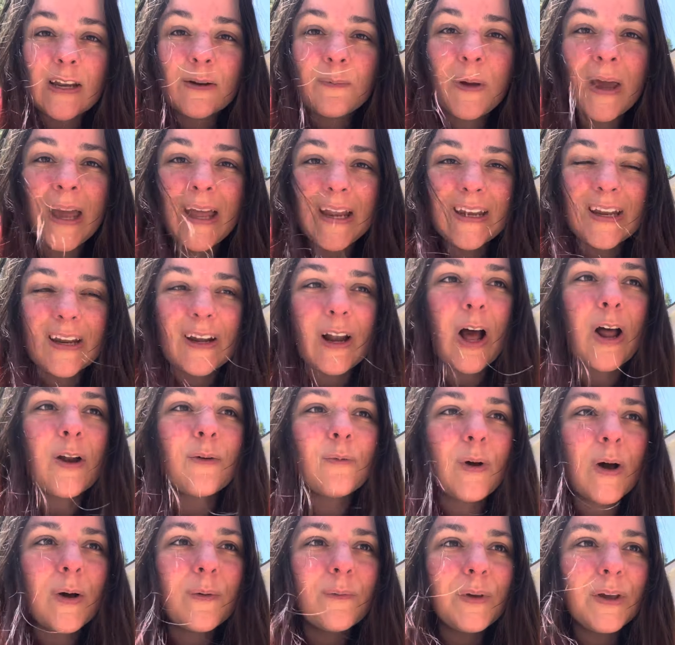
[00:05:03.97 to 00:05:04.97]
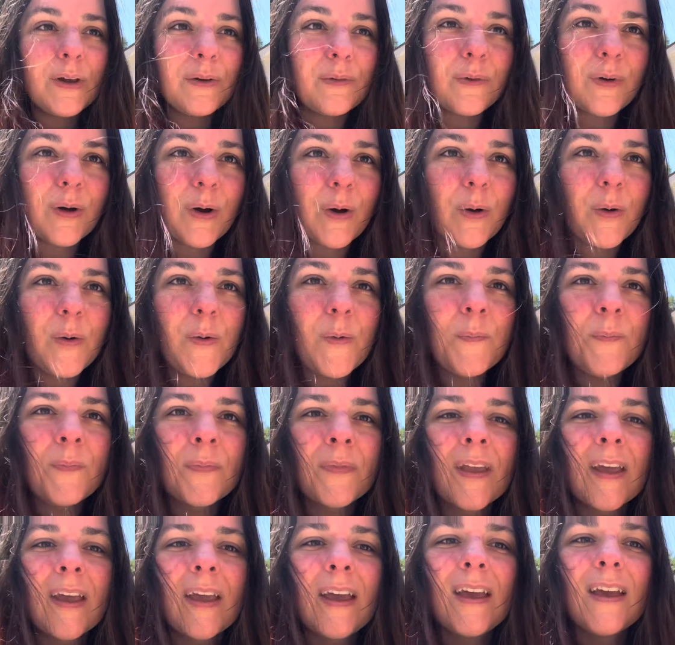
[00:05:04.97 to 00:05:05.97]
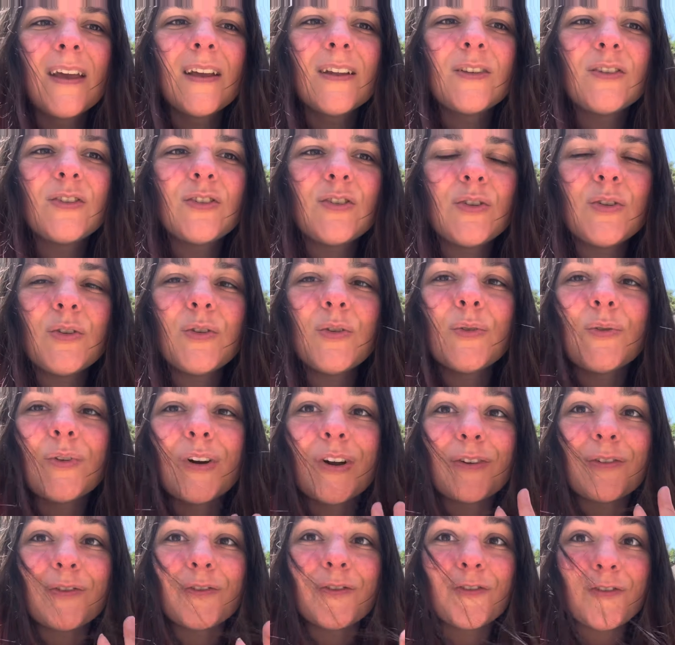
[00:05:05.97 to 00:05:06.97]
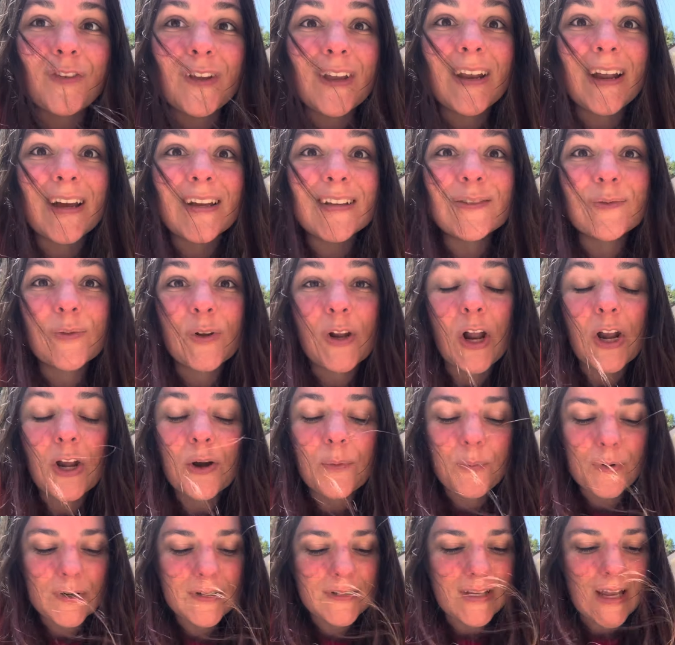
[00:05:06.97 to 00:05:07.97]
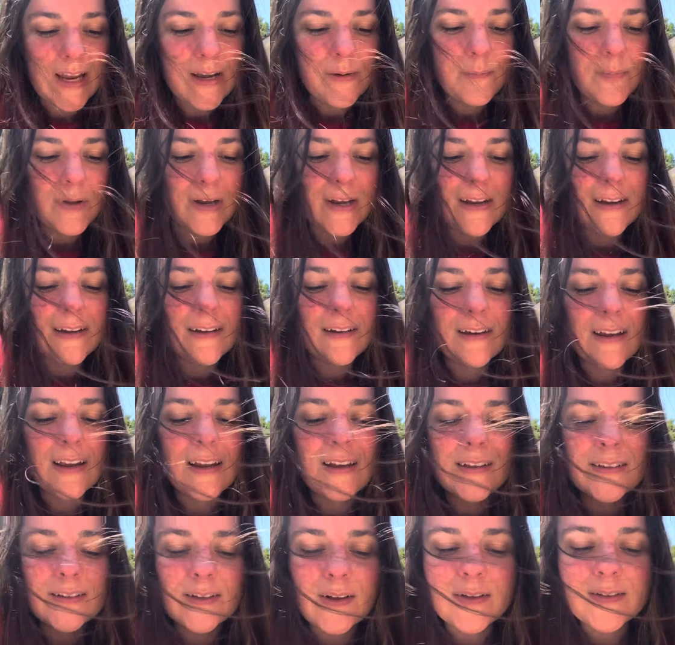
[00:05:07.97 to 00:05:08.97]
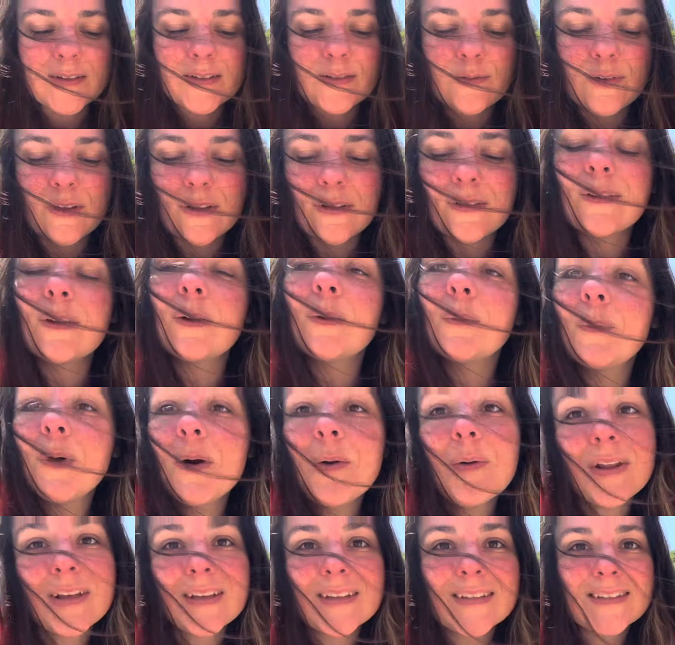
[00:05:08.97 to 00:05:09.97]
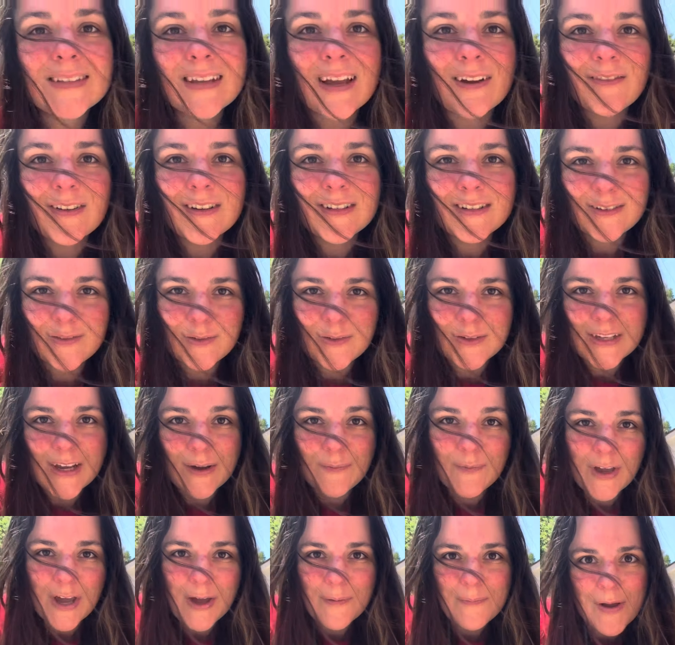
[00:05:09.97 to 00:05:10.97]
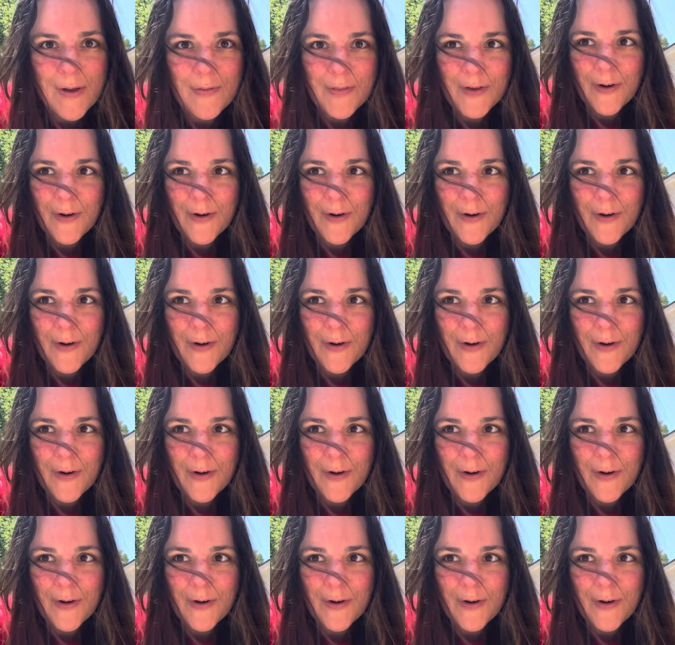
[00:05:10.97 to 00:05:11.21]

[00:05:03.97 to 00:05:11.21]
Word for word: dependent on what we grow to feed us one hundred percent, but it, it is also a little bonus every single time we come out in the